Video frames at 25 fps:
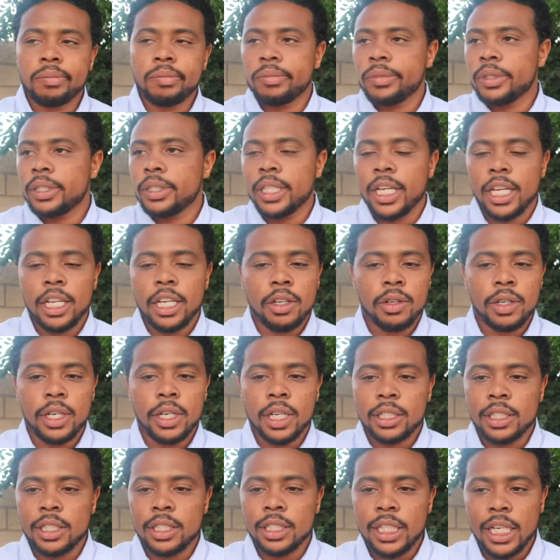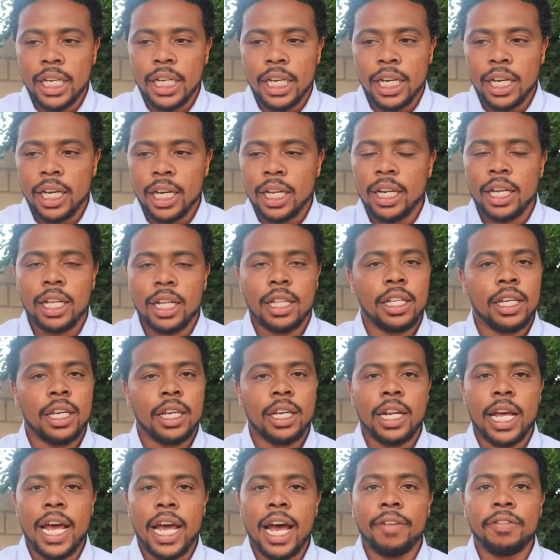say you get to 10, and
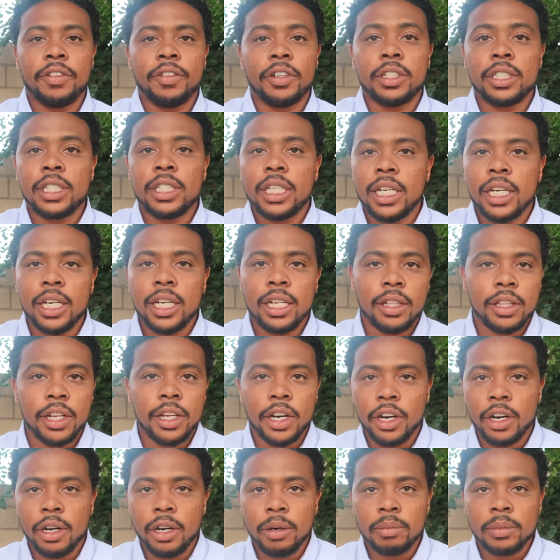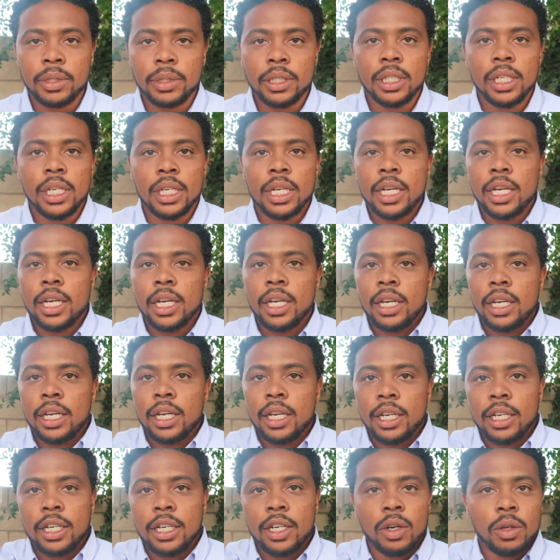then after 10 therms
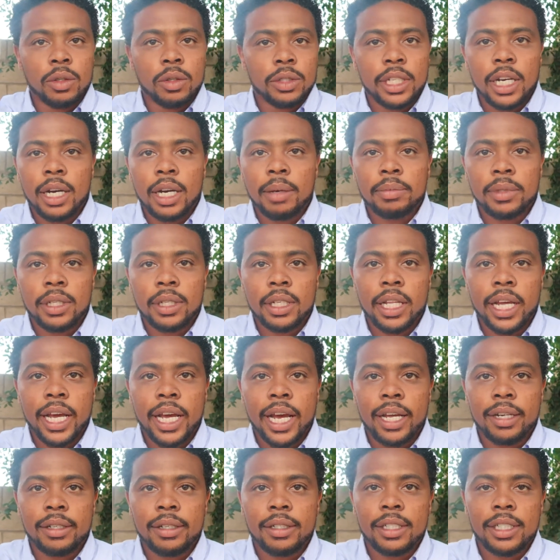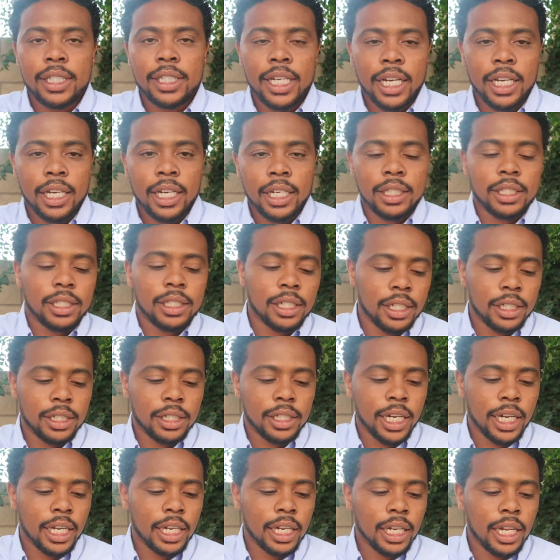it goes up to that second
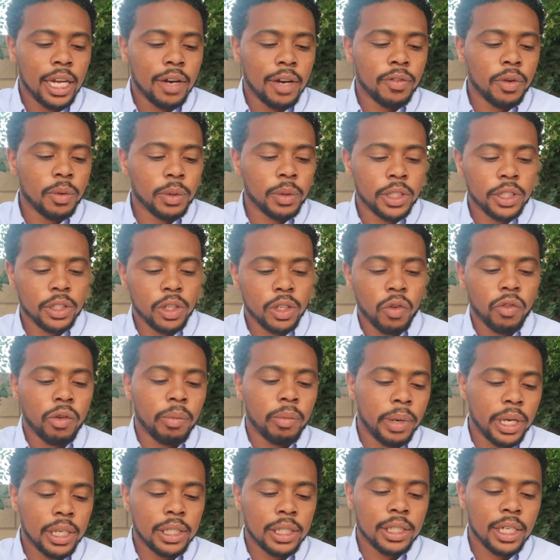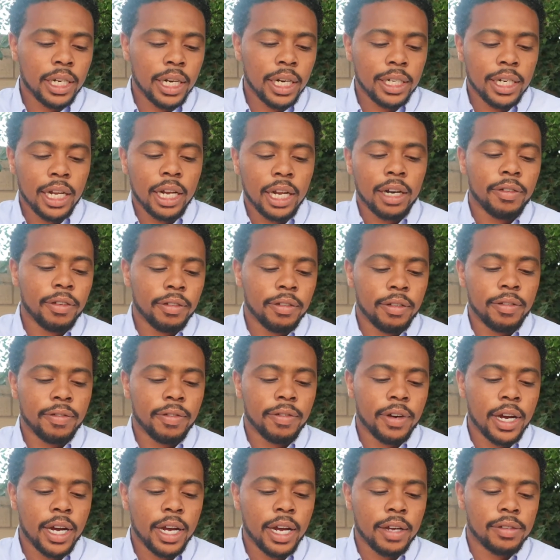level, which is over baseline at
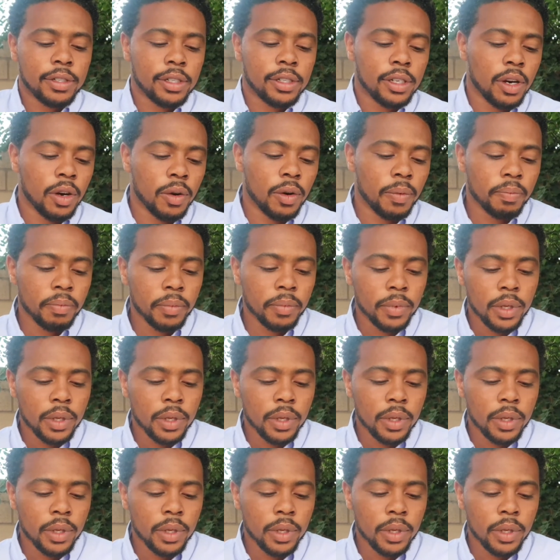$1.55. So